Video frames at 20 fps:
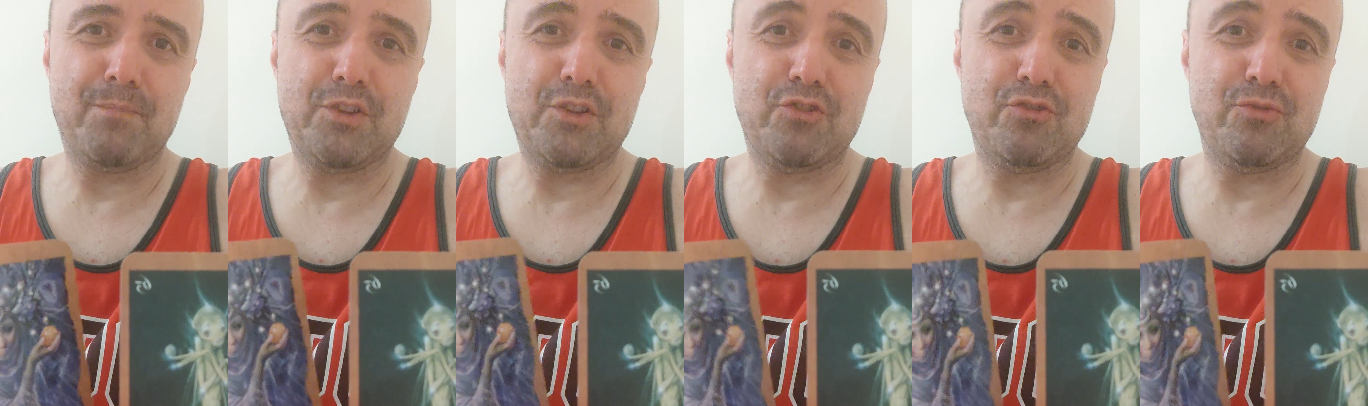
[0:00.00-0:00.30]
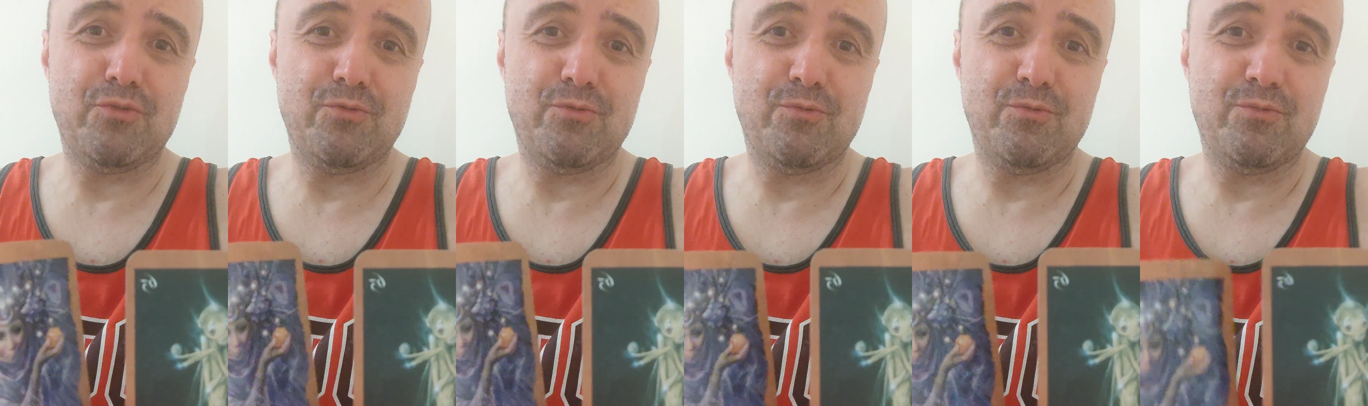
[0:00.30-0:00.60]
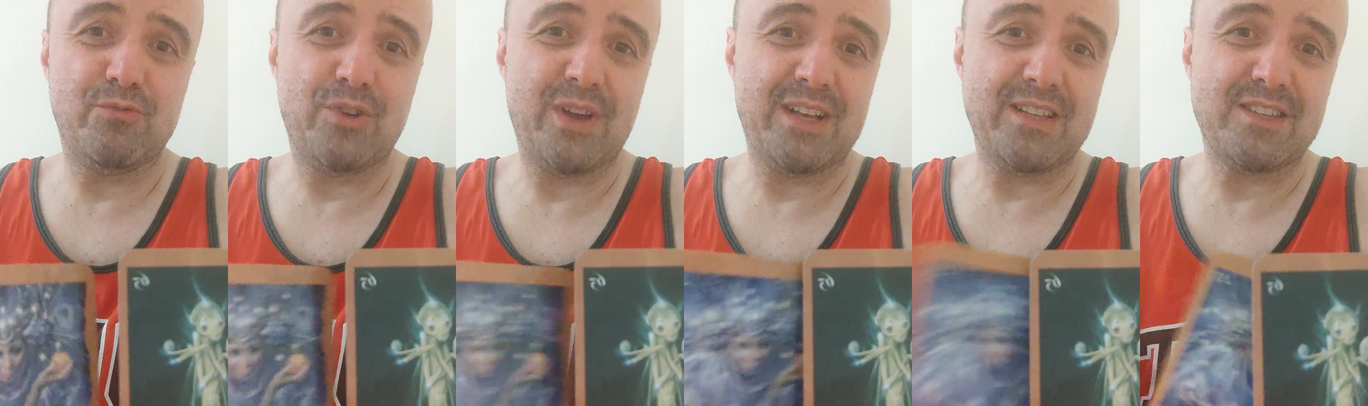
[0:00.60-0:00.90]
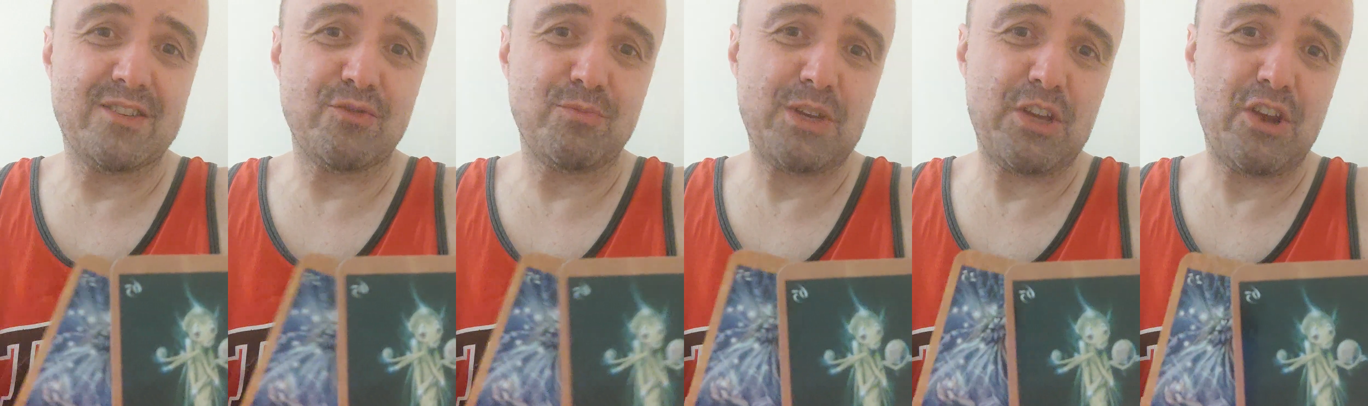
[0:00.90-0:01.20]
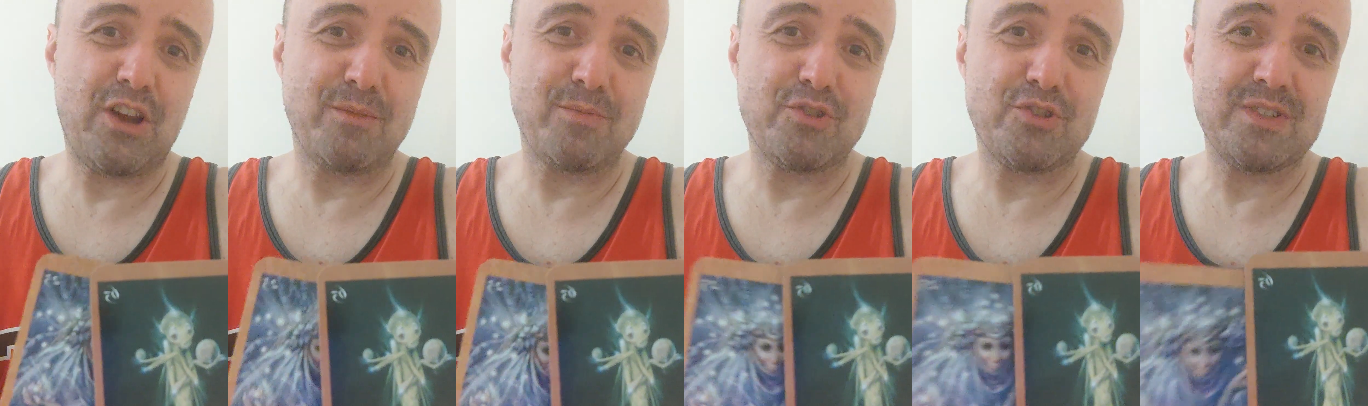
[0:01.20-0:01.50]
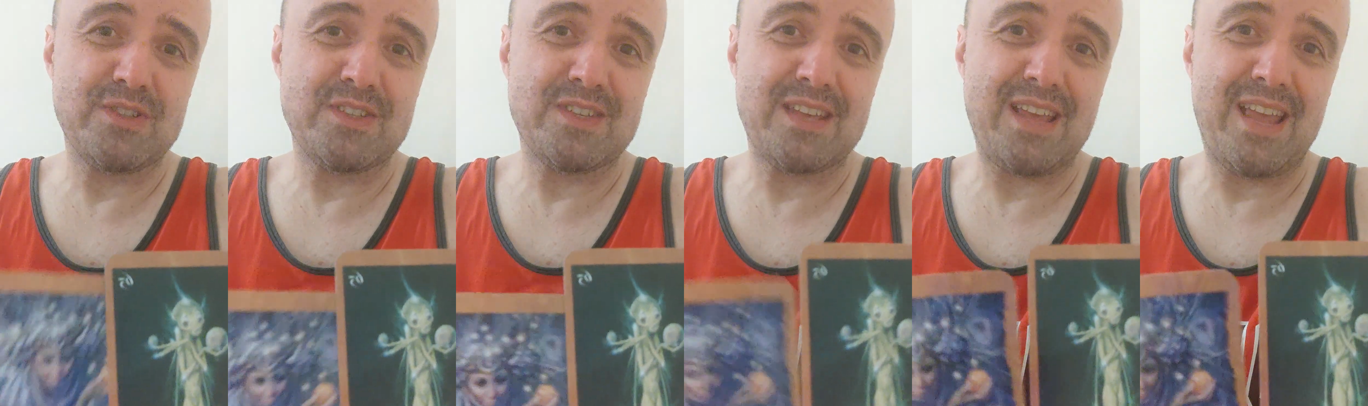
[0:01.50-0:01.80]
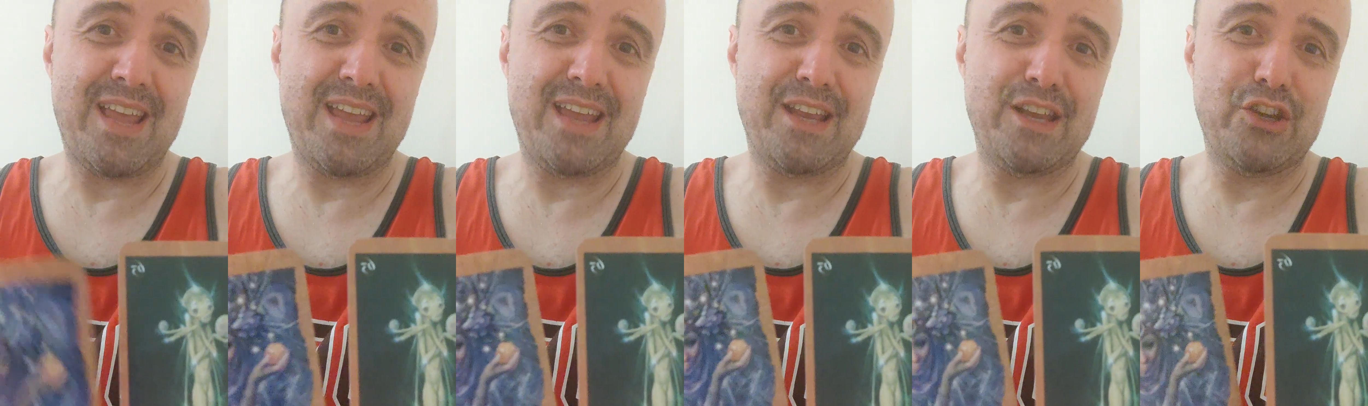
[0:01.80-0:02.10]
You had so many options,
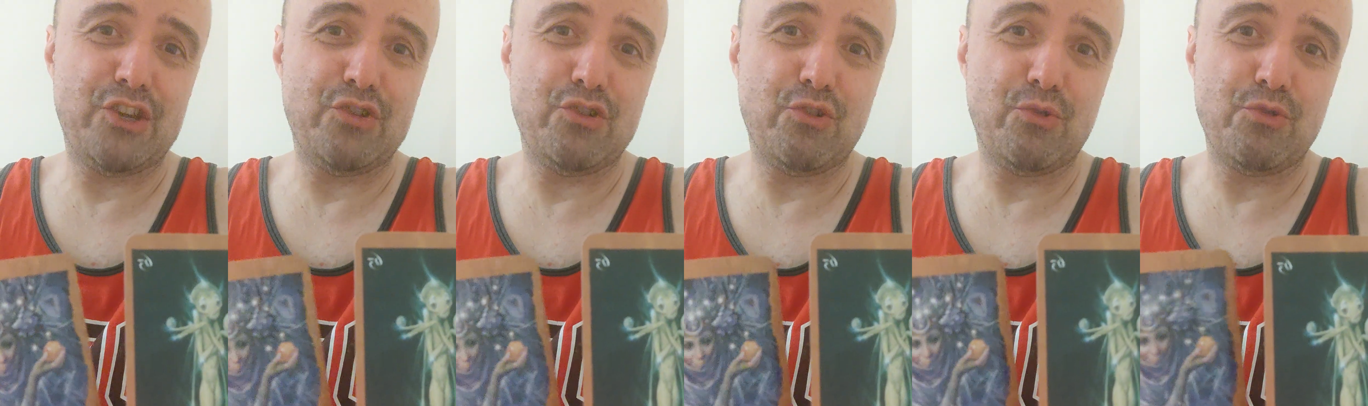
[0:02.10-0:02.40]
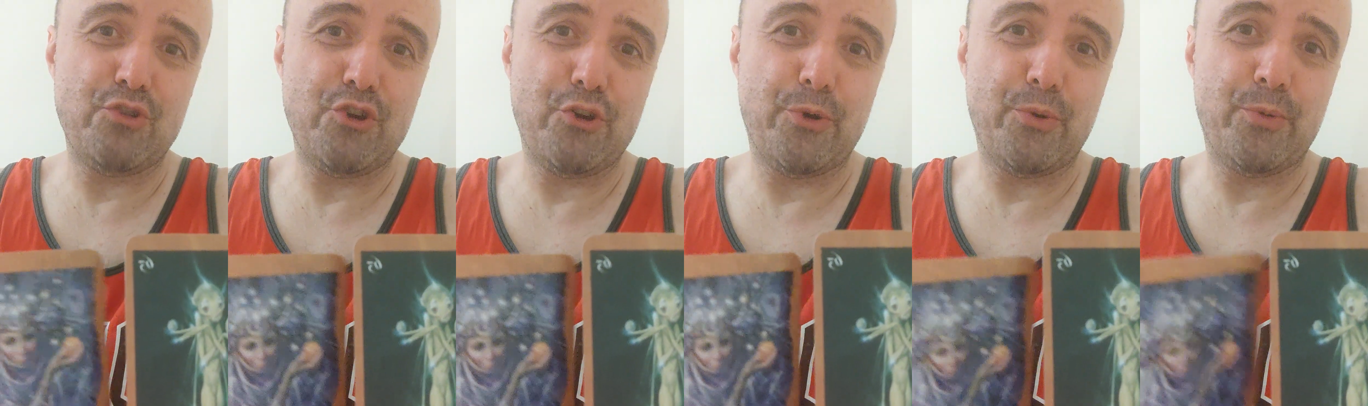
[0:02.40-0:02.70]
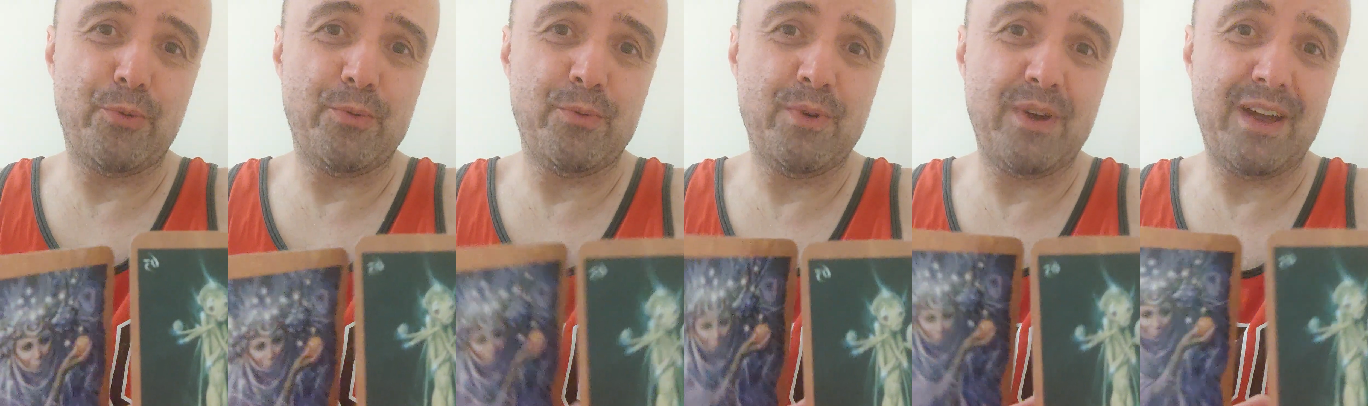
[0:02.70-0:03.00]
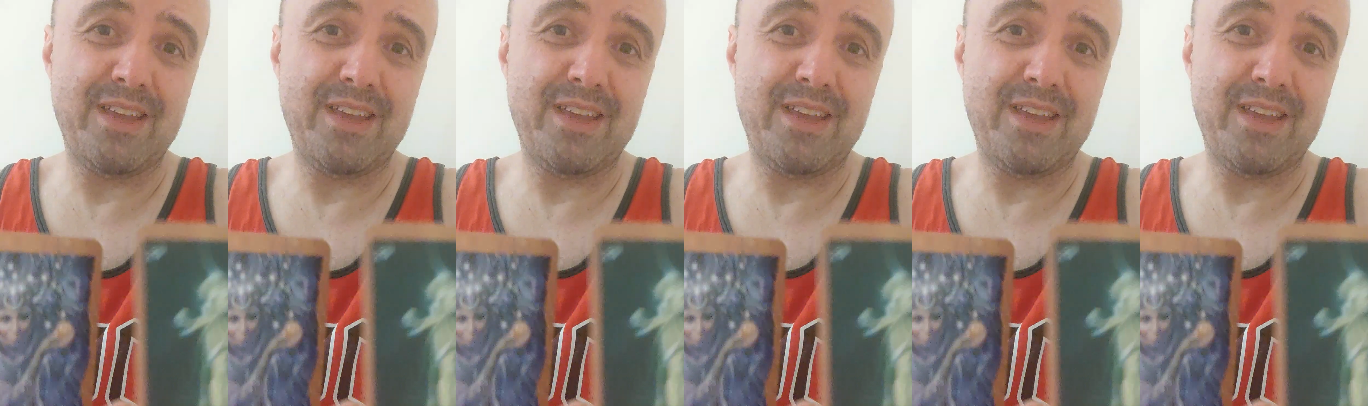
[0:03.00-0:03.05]
and you don't know.